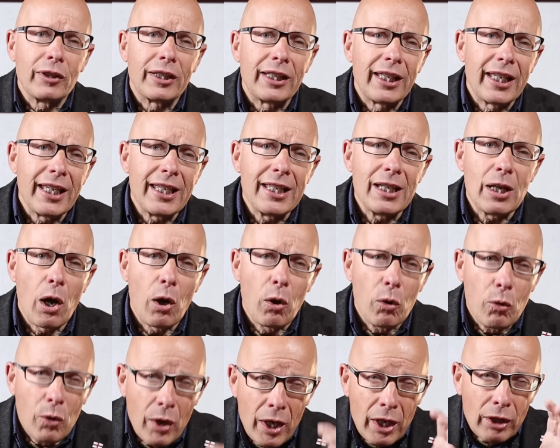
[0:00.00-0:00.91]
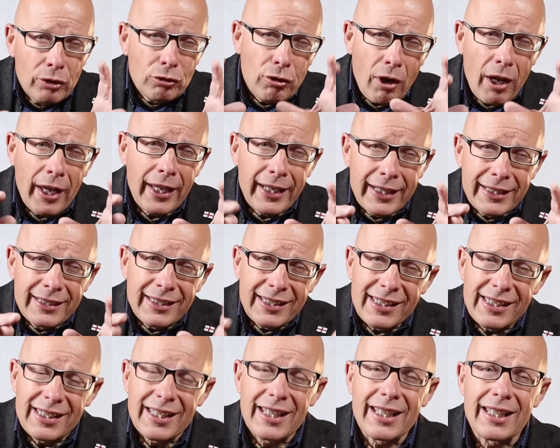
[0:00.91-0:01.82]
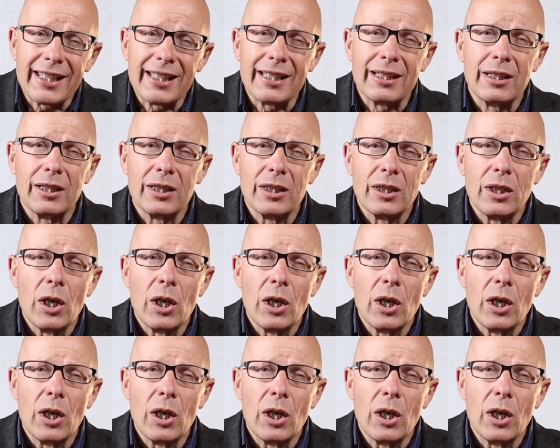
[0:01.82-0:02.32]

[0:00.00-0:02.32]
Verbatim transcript: the keyhole, trying to see.